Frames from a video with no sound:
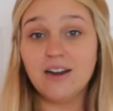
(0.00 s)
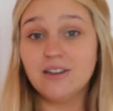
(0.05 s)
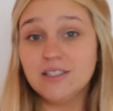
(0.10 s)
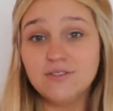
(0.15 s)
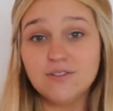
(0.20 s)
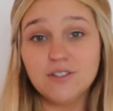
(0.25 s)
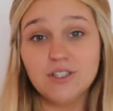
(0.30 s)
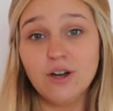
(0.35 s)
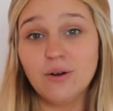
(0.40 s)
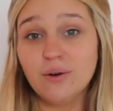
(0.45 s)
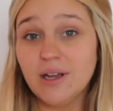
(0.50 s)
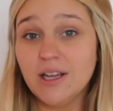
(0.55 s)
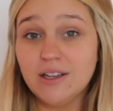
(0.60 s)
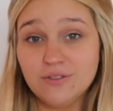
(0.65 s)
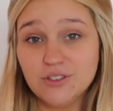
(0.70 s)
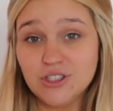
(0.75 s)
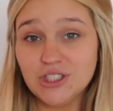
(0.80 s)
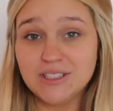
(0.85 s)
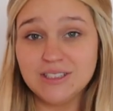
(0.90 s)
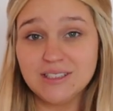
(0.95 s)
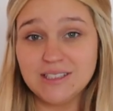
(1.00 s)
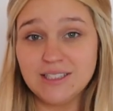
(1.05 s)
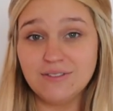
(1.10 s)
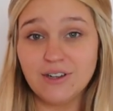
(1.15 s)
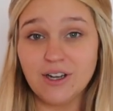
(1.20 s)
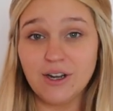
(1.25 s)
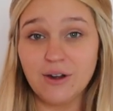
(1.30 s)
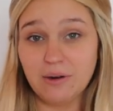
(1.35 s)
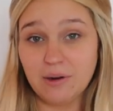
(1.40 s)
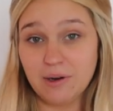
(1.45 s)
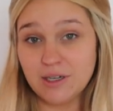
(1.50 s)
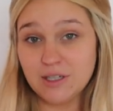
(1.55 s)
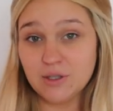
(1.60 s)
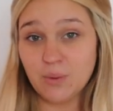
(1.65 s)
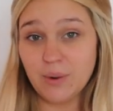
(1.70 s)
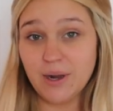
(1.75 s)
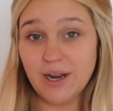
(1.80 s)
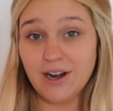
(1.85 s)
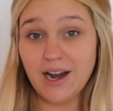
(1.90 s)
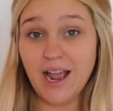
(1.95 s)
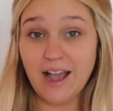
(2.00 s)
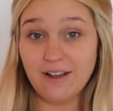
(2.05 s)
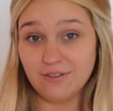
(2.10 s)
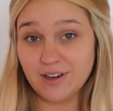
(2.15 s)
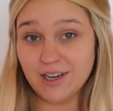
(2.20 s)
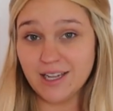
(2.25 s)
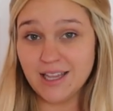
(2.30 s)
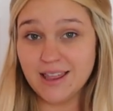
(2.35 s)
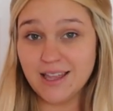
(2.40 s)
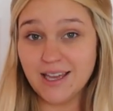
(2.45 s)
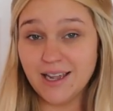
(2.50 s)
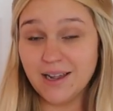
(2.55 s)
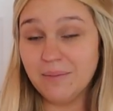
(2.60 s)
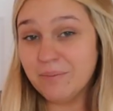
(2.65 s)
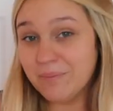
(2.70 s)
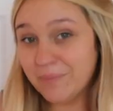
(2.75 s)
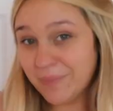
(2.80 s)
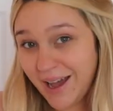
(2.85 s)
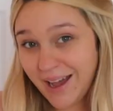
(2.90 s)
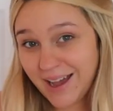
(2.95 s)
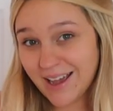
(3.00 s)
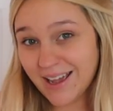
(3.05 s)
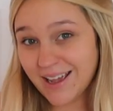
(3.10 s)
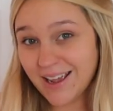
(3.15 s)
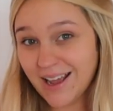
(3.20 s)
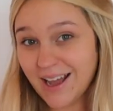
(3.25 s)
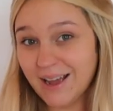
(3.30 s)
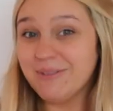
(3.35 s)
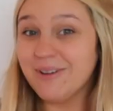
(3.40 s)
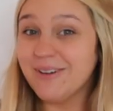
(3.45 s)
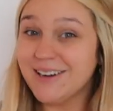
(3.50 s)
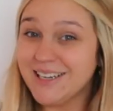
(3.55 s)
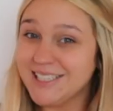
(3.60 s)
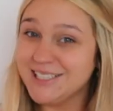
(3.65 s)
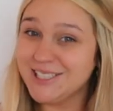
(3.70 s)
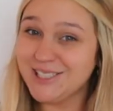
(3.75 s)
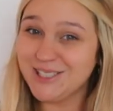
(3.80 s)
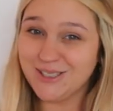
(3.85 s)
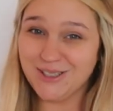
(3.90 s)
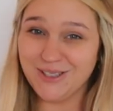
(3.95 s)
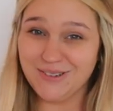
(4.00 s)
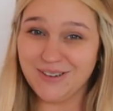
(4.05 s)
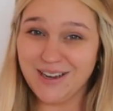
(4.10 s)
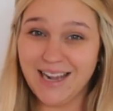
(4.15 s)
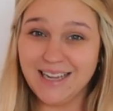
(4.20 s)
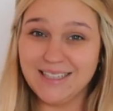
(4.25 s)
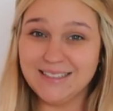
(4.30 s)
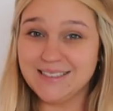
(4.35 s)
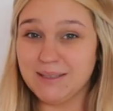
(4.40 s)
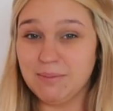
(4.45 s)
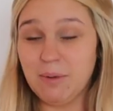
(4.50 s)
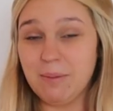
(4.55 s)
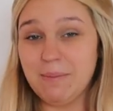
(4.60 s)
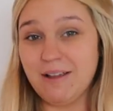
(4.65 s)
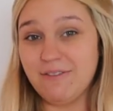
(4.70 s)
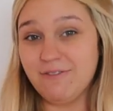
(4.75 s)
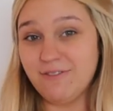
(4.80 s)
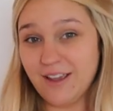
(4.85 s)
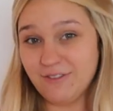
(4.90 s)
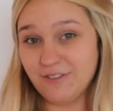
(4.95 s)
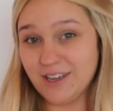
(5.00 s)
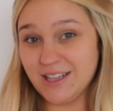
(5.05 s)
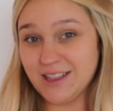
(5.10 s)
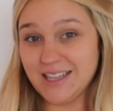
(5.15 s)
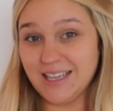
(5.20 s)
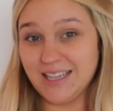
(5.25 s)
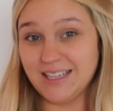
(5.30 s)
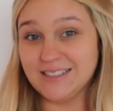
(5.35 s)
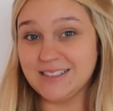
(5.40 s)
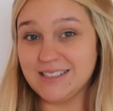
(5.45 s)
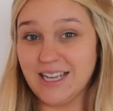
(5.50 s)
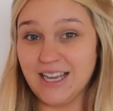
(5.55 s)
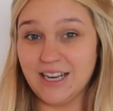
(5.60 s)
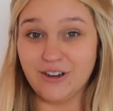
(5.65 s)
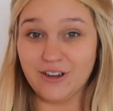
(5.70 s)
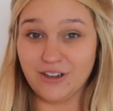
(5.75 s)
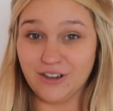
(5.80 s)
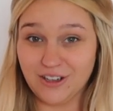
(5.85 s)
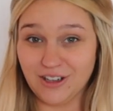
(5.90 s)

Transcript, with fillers: I don't even know if she's even going to wear everything, but I'm going to show you guys some of my favorite things in her